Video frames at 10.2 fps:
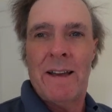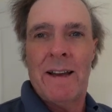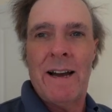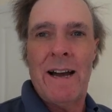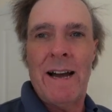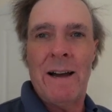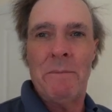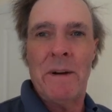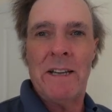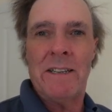
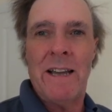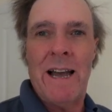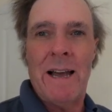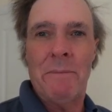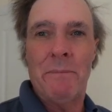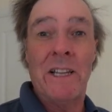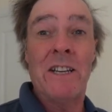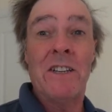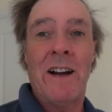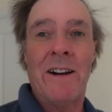But
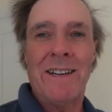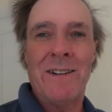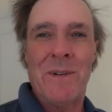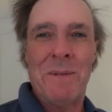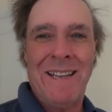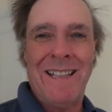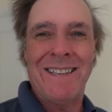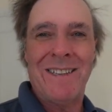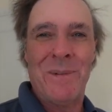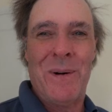please don't ignore me.
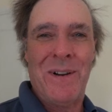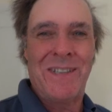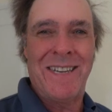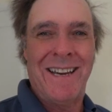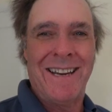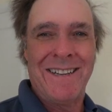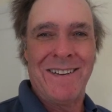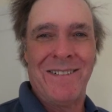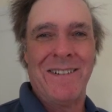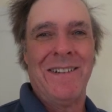That's the worst thing you can
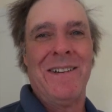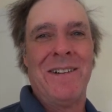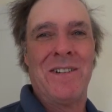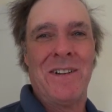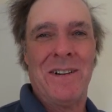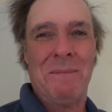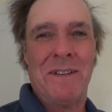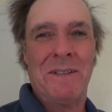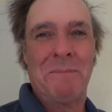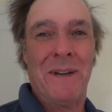do on YouTube,
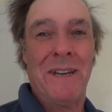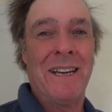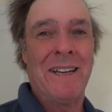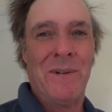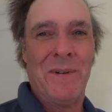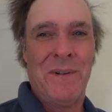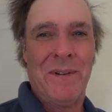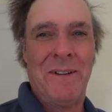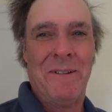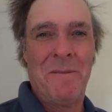is be ignored.